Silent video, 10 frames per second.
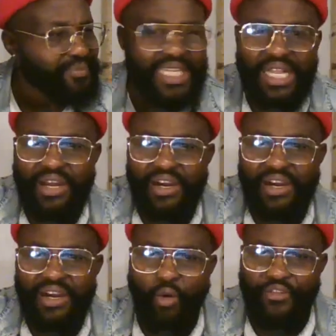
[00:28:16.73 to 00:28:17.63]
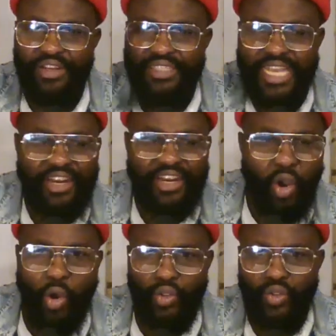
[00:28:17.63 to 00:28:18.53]
removing, saying
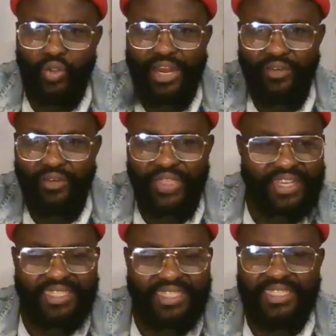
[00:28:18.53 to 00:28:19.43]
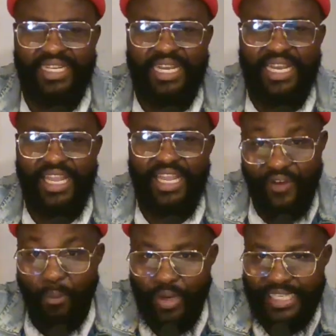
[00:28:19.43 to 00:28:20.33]
all those kind of things. If
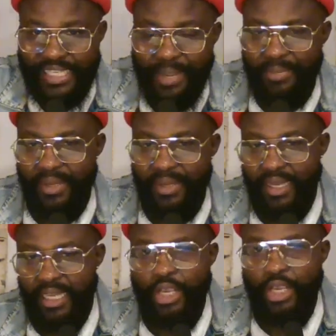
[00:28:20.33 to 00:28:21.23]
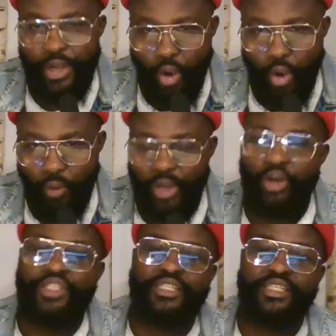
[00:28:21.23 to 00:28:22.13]
I'm with him, he will know
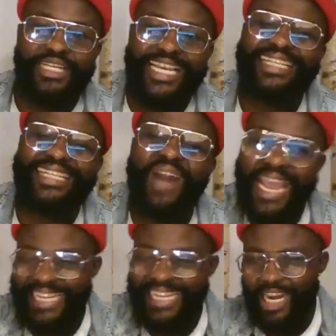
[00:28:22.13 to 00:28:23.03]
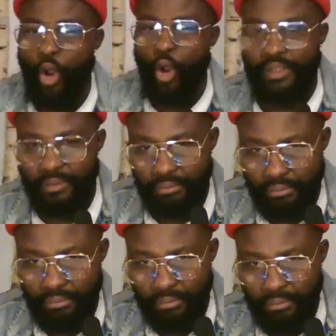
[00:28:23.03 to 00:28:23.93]
because he tried a lot.
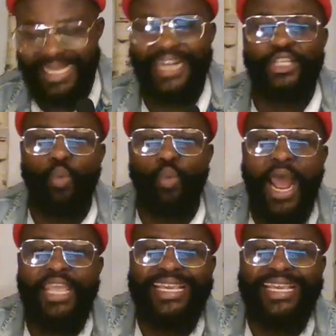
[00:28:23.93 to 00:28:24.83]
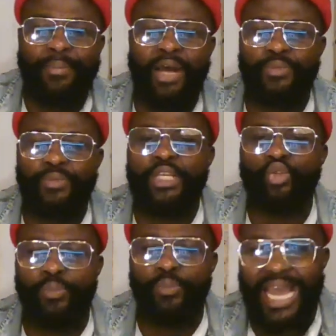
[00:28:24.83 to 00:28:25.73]
That is why he came out, begin to
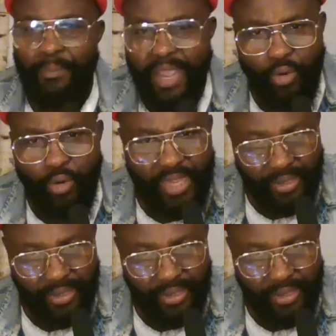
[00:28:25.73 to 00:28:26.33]
blackmail me.